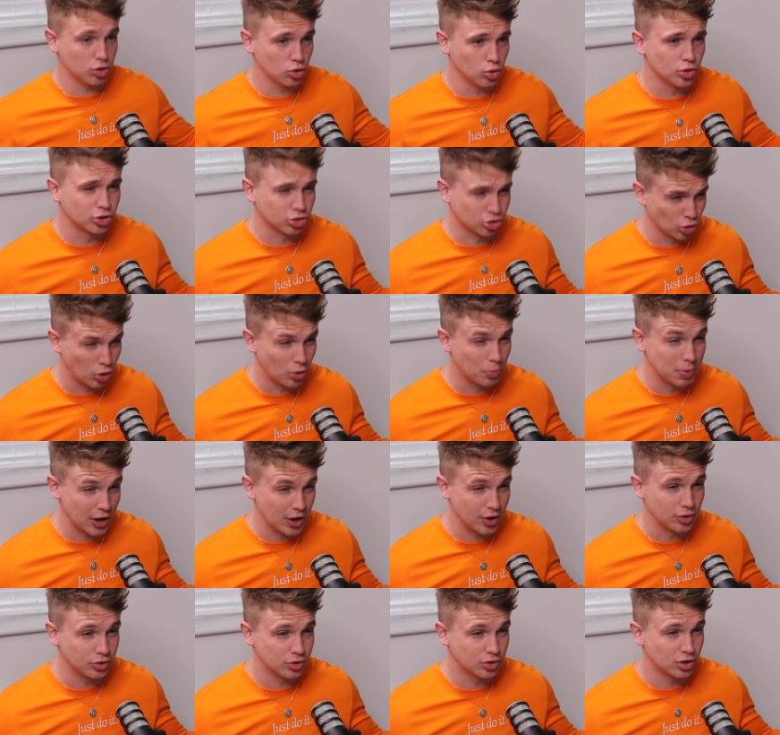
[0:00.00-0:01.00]
you're the sort of
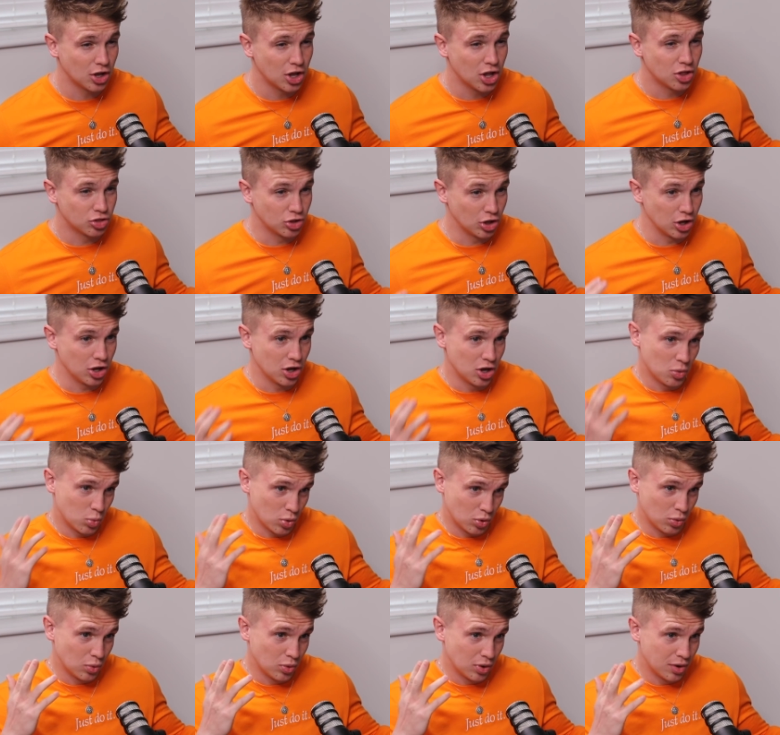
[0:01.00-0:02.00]
bloke that
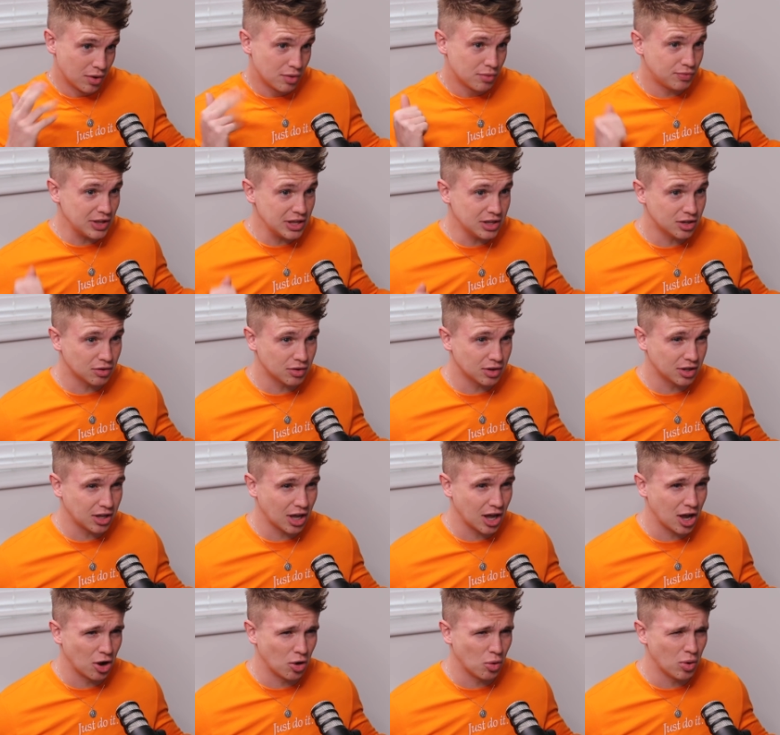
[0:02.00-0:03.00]
will finger a
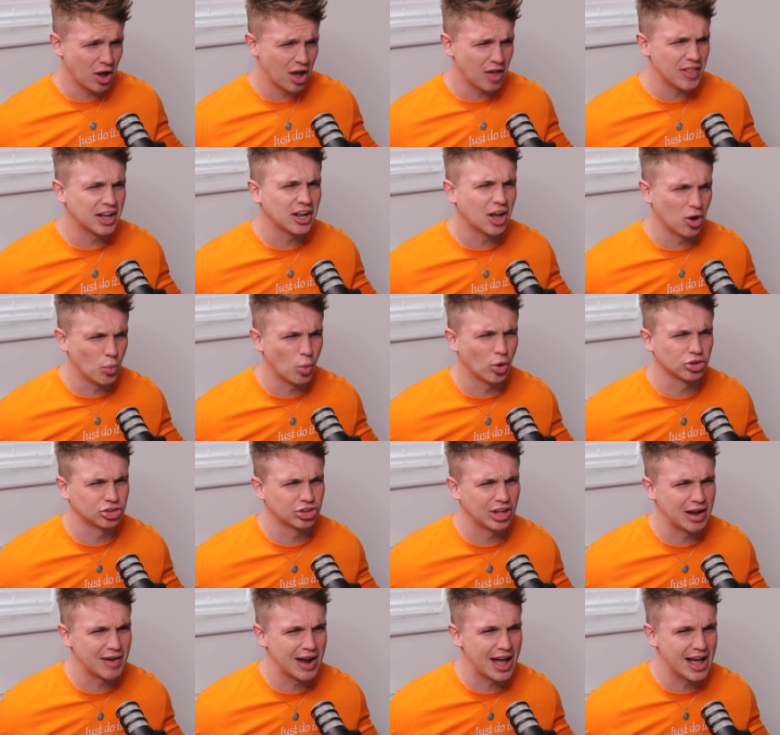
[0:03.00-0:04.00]
girl and then go wash
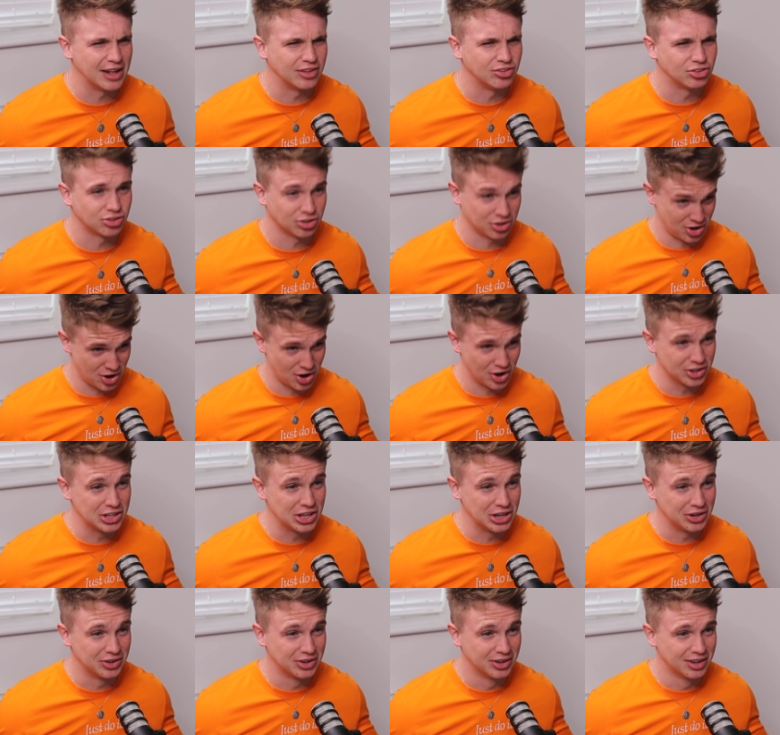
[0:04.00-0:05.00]
their hands, aren't
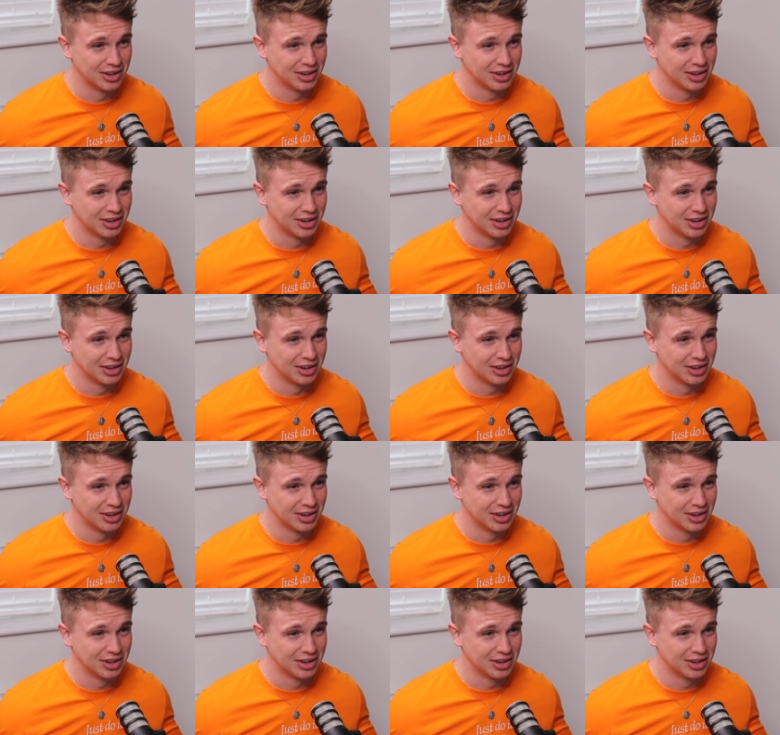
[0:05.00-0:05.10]
you?